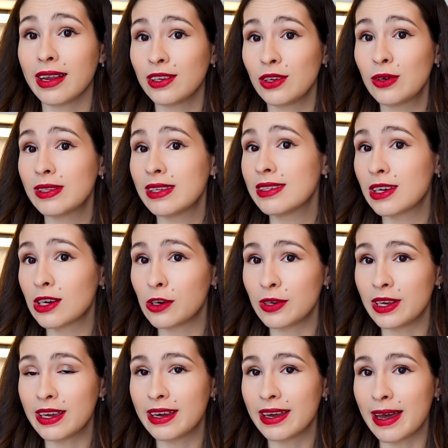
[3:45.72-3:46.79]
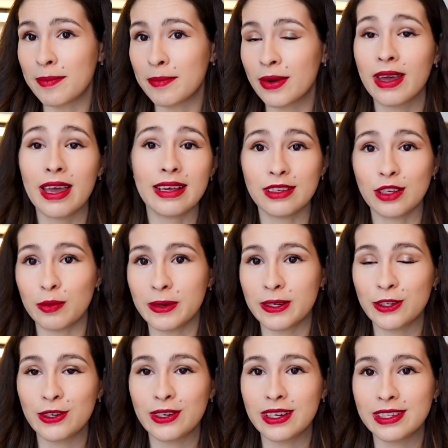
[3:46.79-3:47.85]
I took this coding camp as an
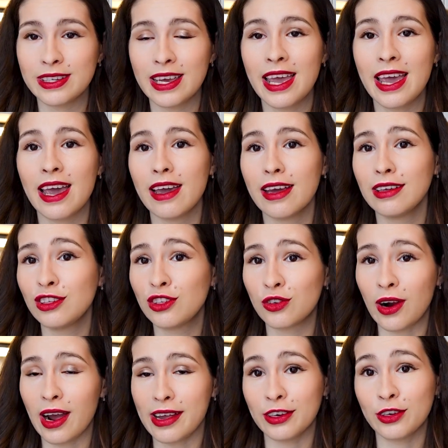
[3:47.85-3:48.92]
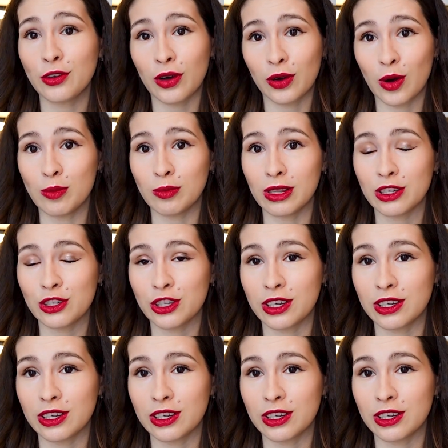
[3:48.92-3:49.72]
opportunity and tried to accomplish